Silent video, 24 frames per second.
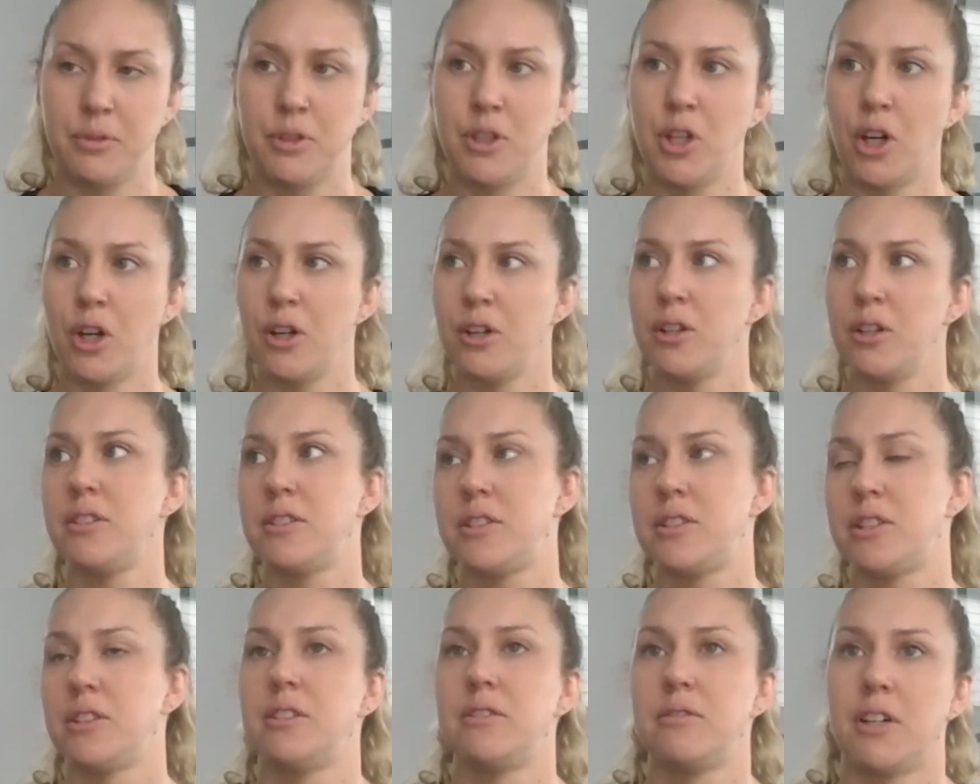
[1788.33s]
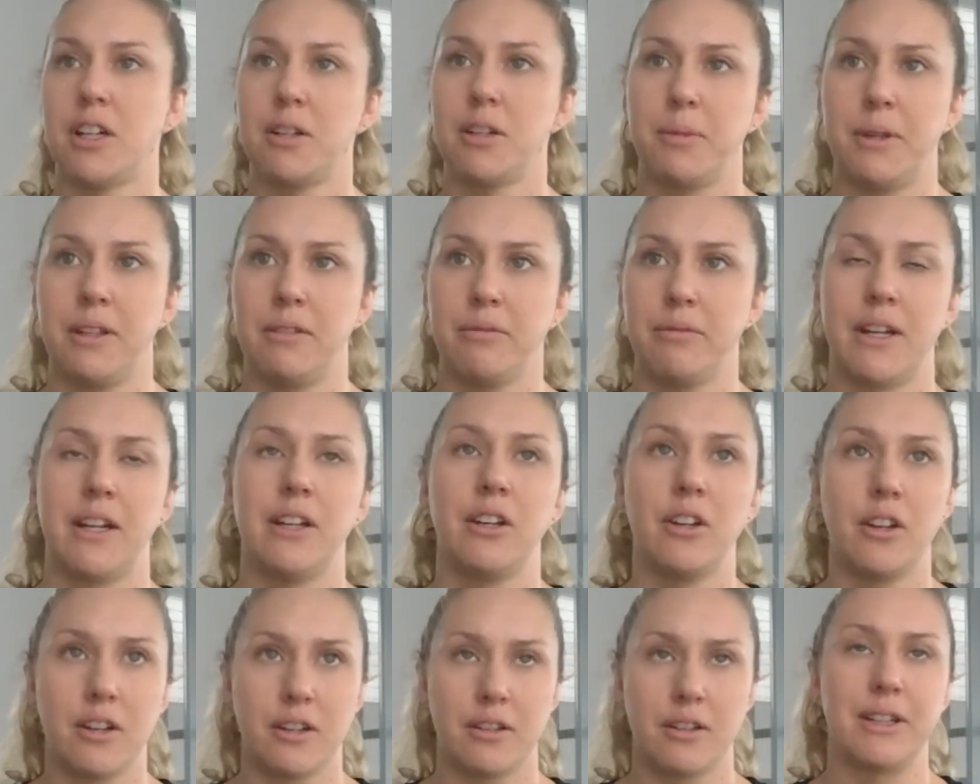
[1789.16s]
go to rugby, when I
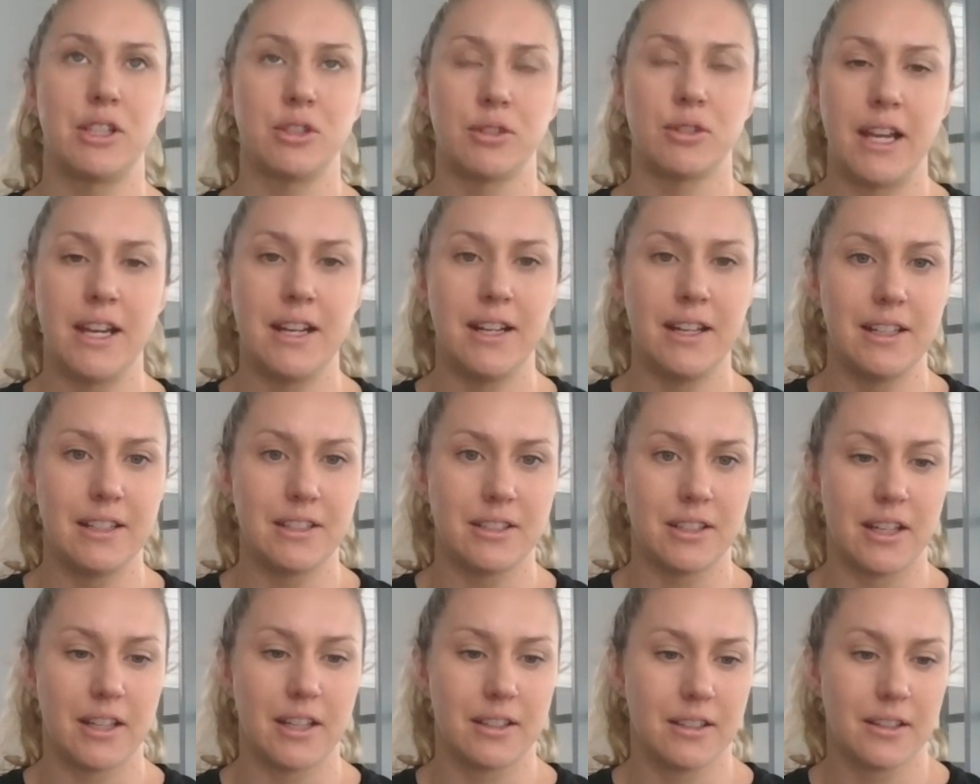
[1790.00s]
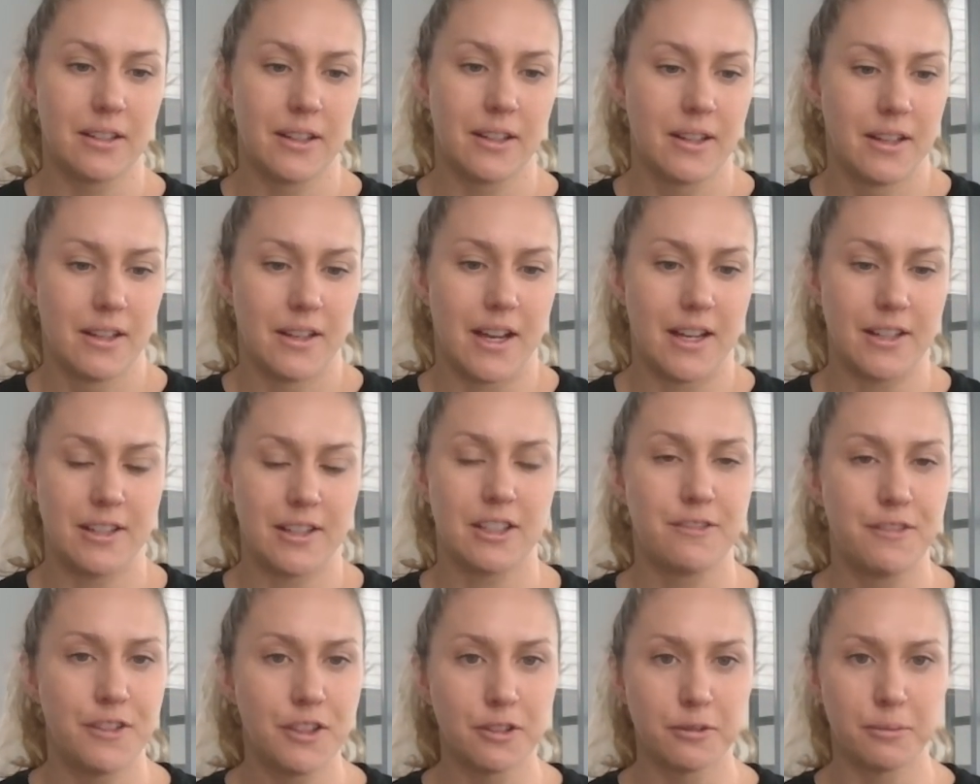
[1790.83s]
go to my trainings, like, I
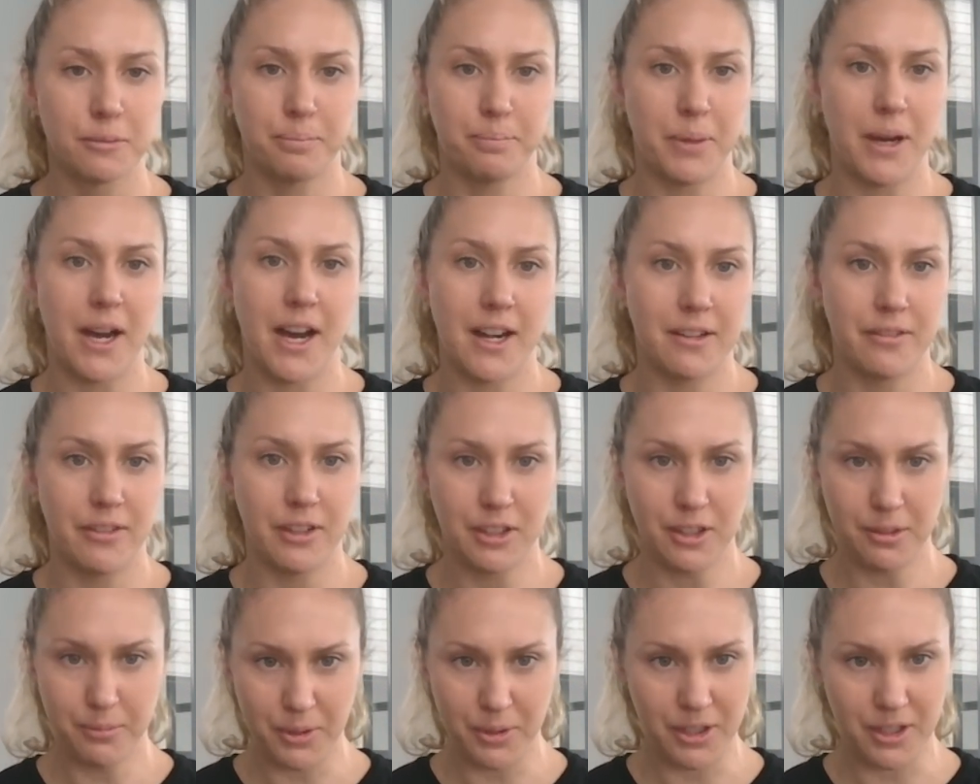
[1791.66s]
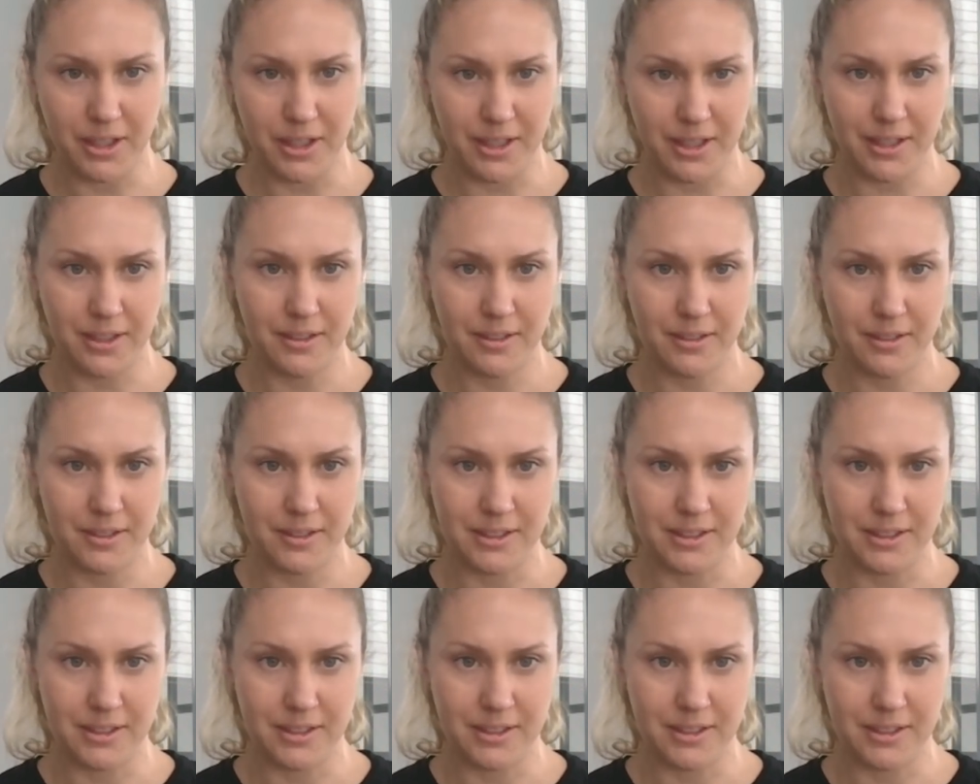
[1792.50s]
just feel part of a community.